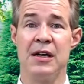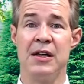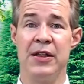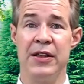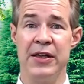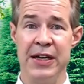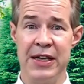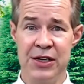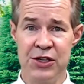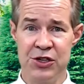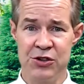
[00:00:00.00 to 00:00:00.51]

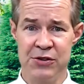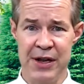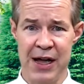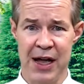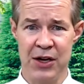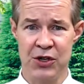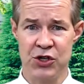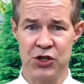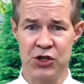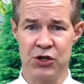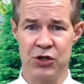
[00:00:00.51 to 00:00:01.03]

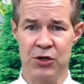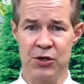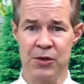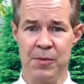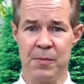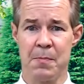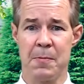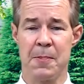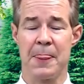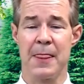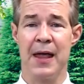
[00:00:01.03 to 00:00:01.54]
international
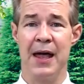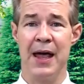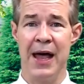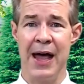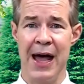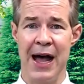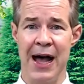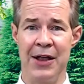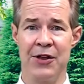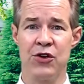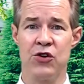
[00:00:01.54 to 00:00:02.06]

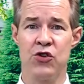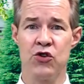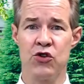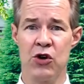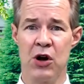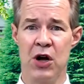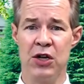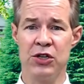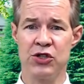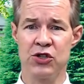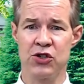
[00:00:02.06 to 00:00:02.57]
and
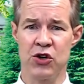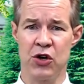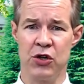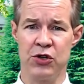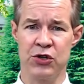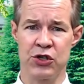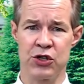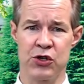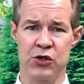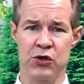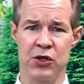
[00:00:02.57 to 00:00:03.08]

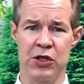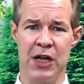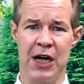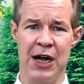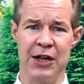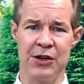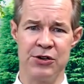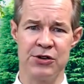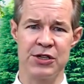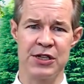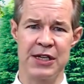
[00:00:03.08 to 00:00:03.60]
cross-cultural
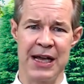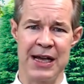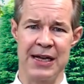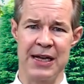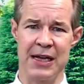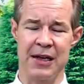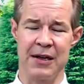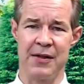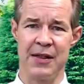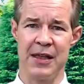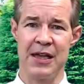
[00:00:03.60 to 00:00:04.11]
understanding.
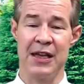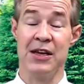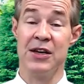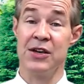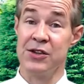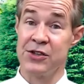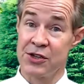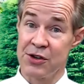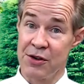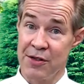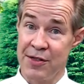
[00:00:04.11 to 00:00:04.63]

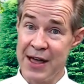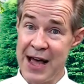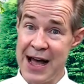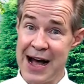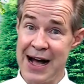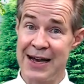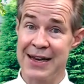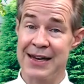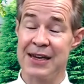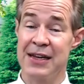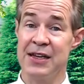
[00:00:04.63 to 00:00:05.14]
So
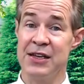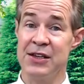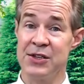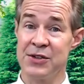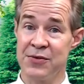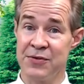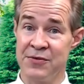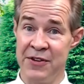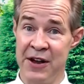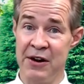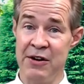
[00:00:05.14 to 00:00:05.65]
that is
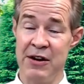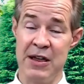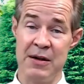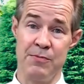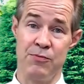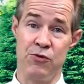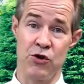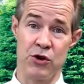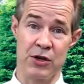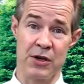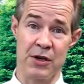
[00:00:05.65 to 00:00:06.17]
very
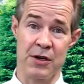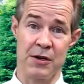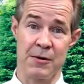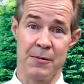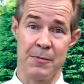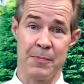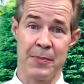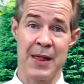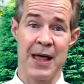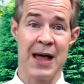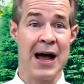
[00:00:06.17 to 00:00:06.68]
important.
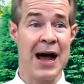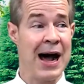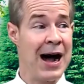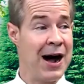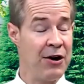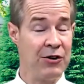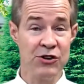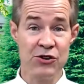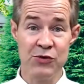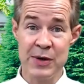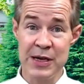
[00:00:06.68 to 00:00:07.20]
How
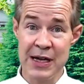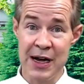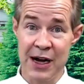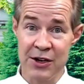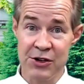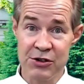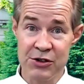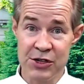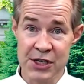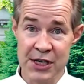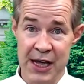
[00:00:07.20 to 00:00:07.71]
do we
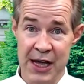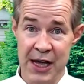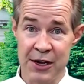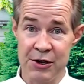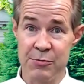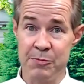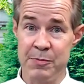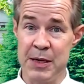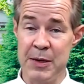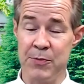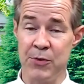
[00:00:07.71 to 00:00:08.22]
understand
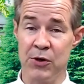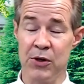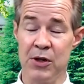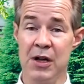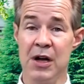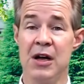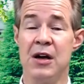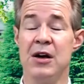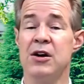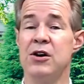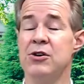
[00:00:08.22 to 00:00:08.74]
people
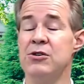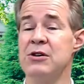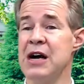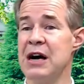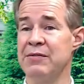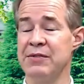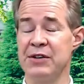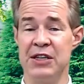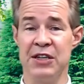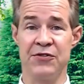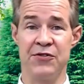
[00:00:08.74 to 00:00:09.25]
who have
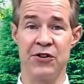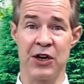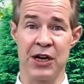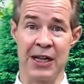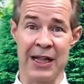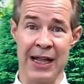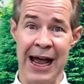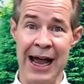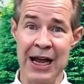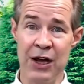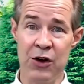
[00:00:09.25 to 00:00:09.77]
a different
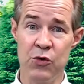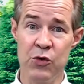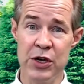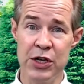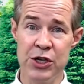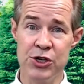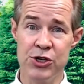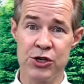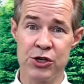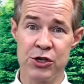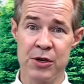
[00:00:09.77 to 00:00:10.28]

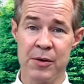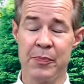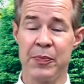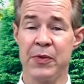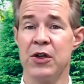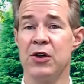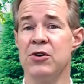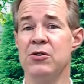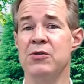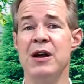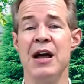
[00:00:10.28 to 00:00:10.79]
language,
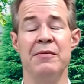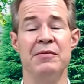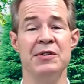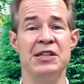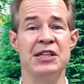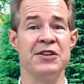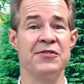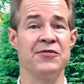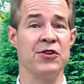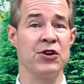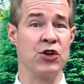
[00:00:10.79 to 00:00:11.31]
who have a
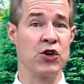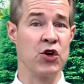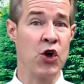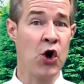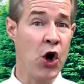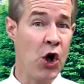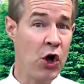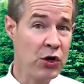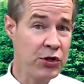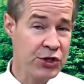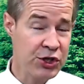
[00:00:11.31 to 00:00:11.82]
different
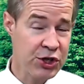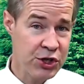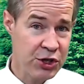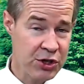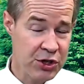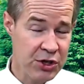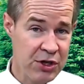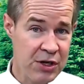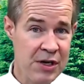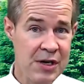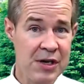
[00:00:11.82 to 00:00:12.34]

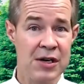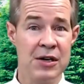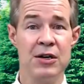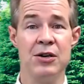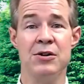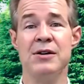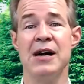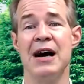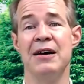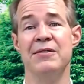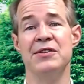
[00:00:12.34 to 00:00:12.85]
culture, who
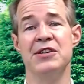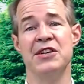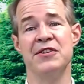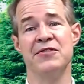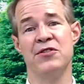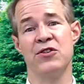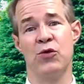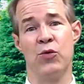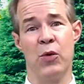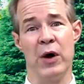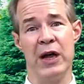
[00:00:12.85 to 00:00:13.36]
have a
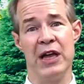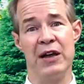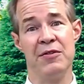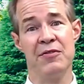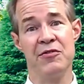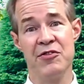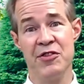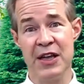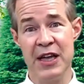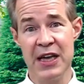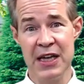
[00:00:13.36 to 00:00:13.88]
different way of
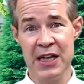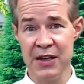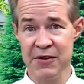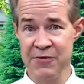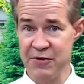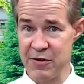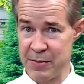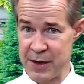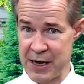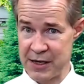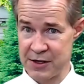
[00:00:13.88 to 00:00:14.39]
thinking
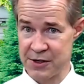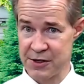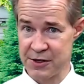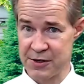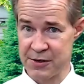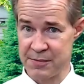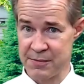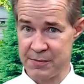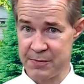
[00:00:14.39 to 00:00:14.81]
from us?